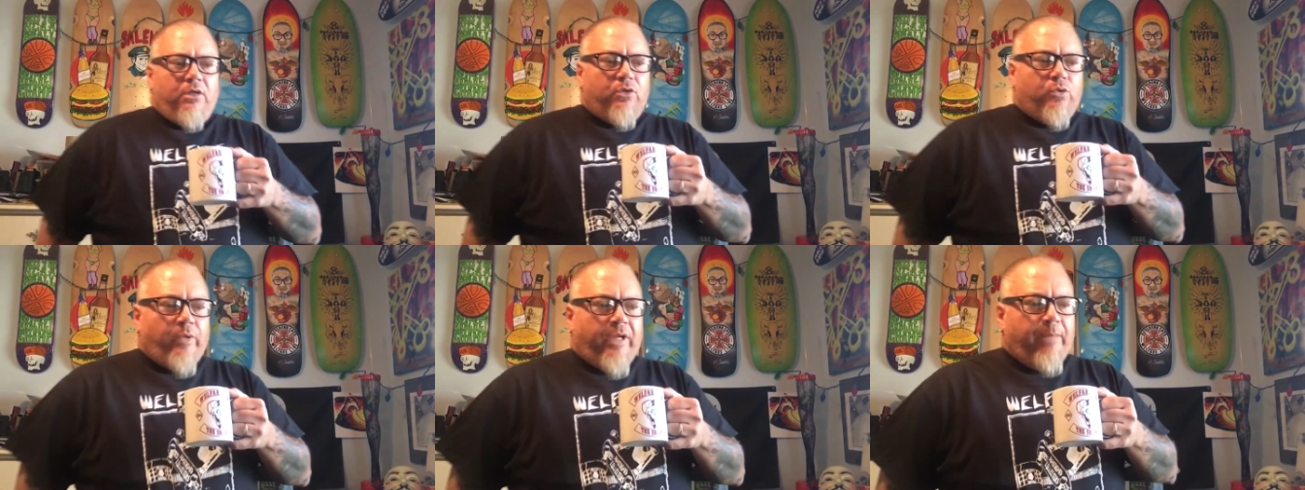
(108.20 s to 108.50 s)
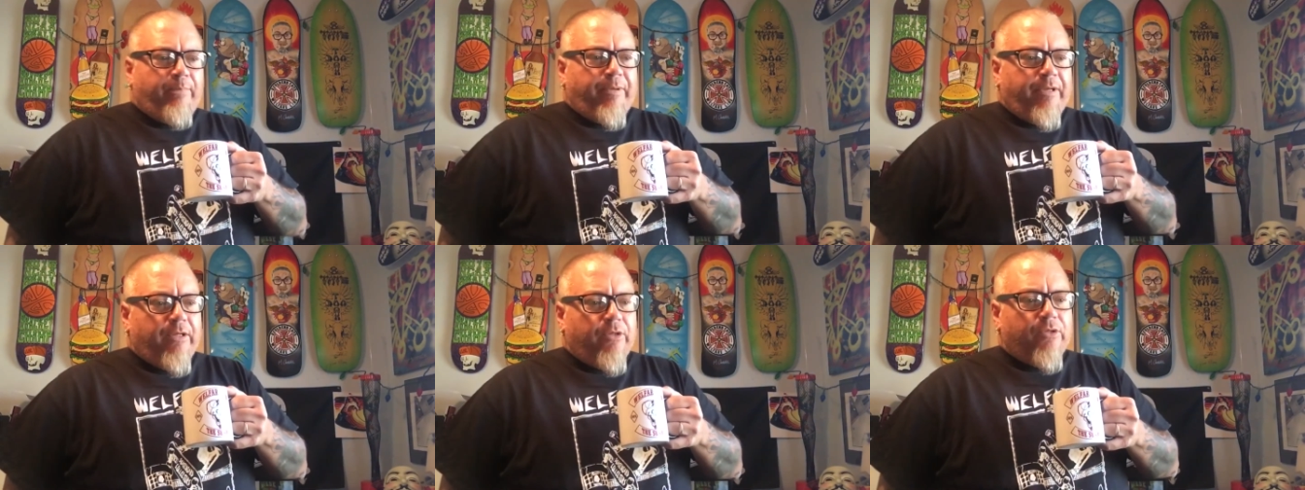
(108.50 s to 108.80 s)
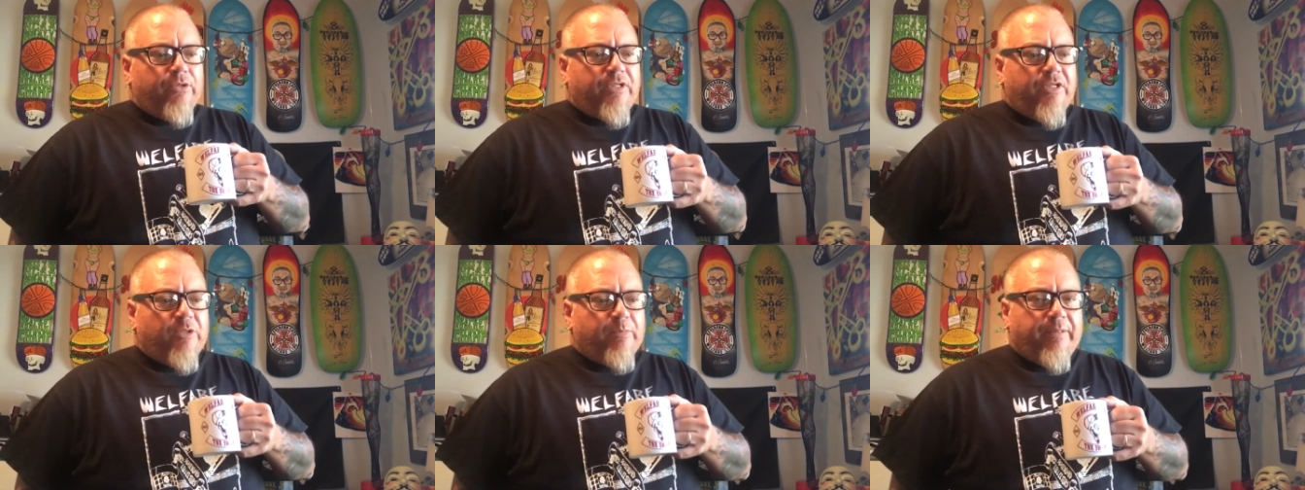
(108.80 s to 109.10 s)
Duane
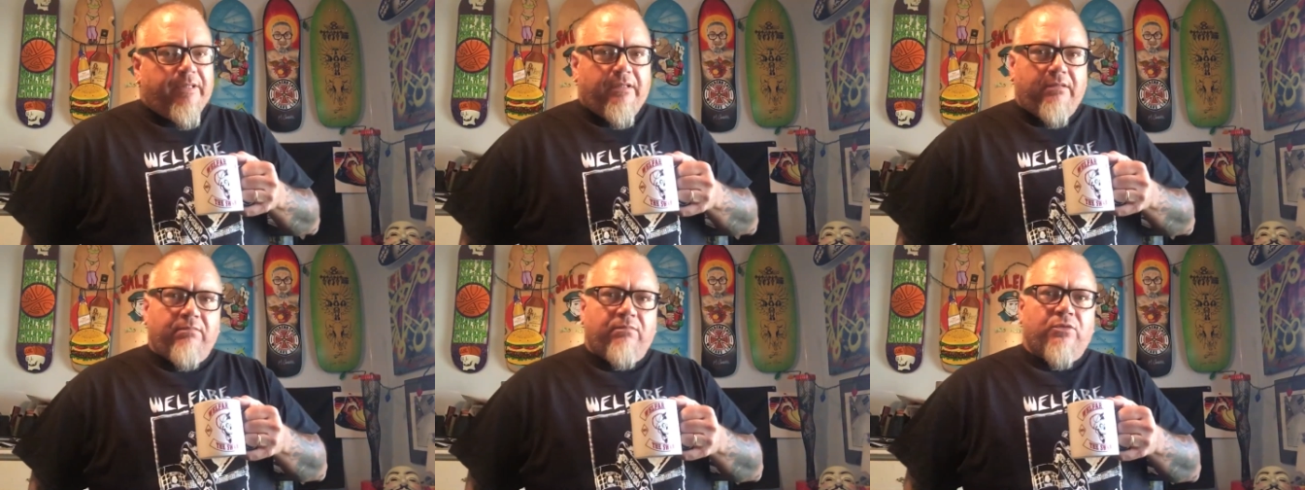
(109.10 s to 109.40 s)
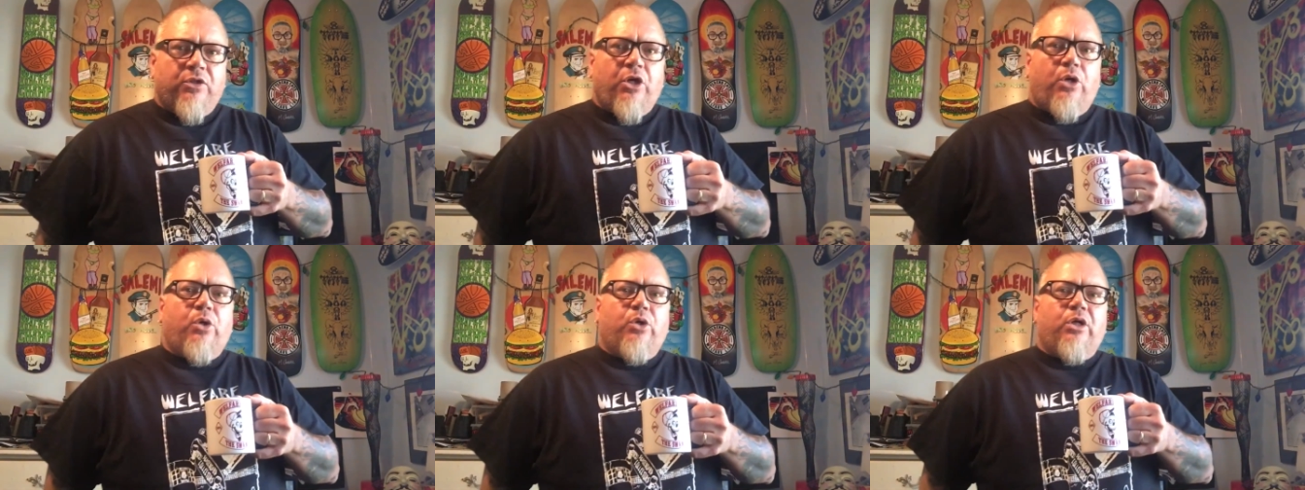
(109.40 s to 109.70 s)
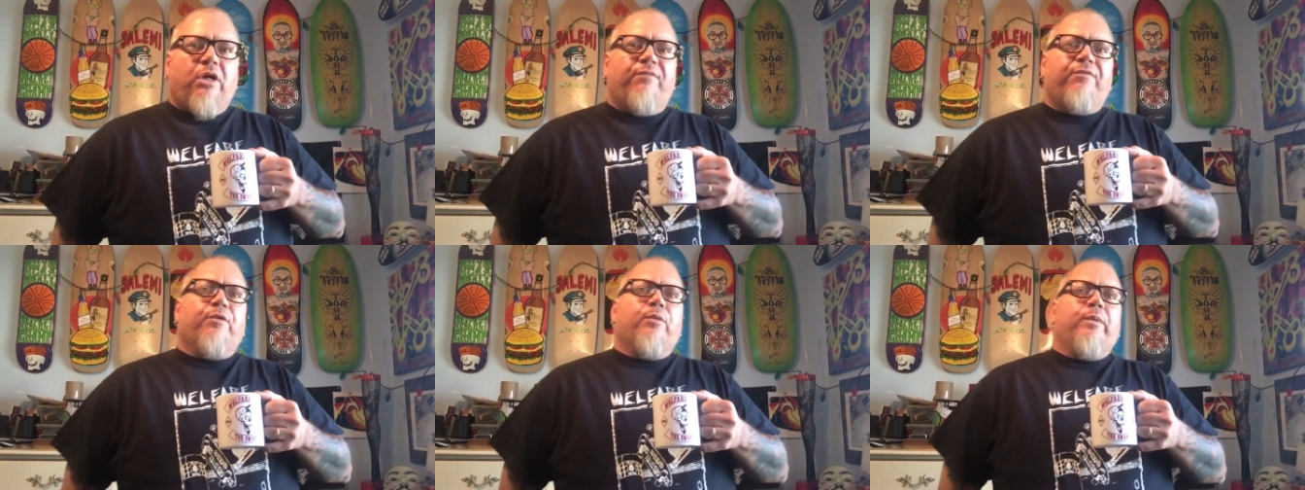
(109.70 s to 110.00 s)
Peters, he's been
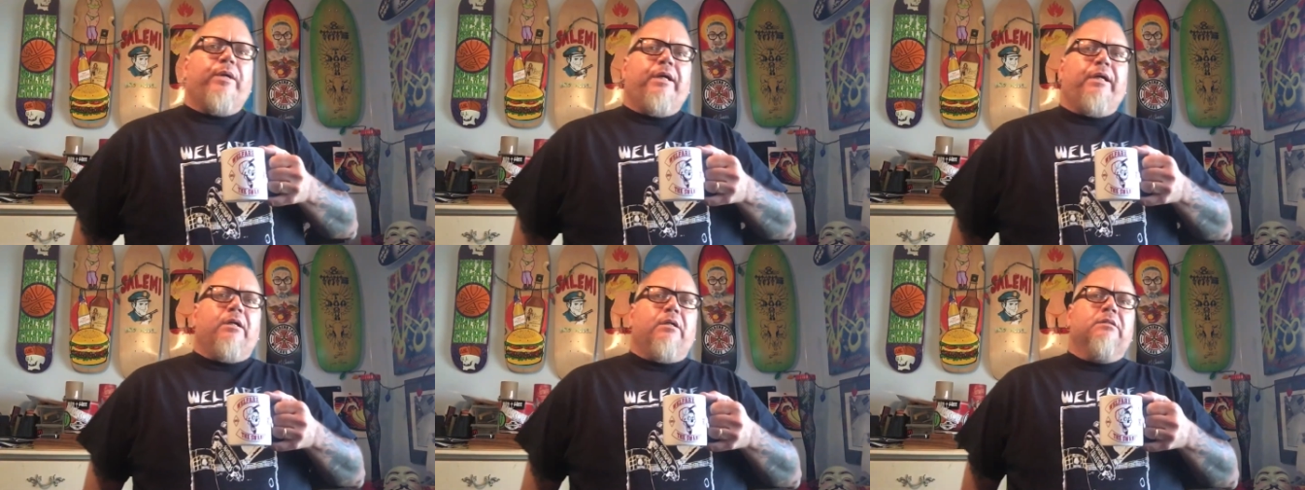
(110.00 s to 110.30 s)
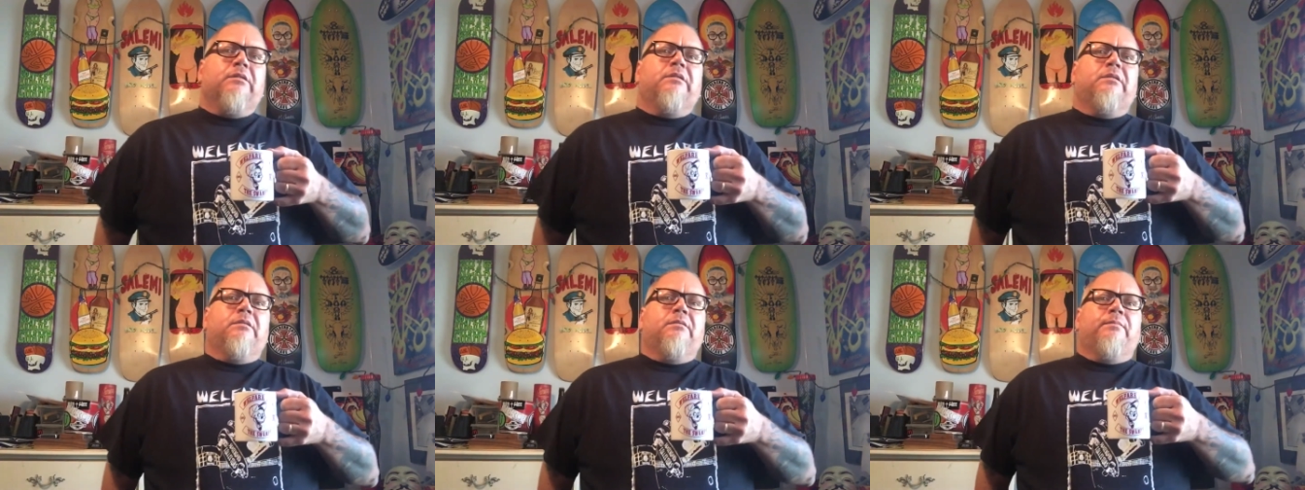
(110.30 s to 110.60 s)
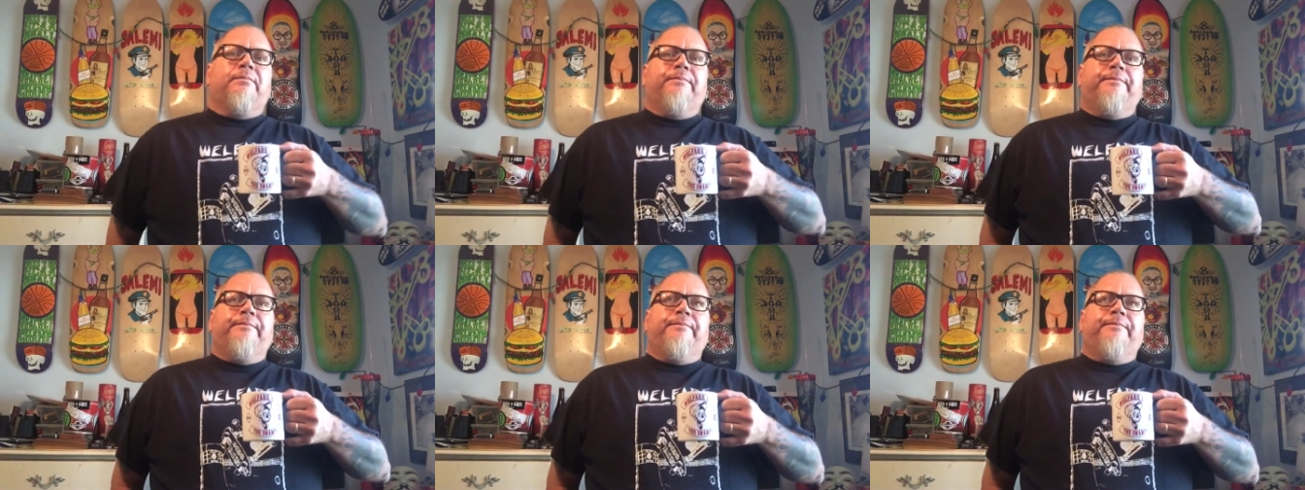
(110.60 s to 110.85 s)
going off the rails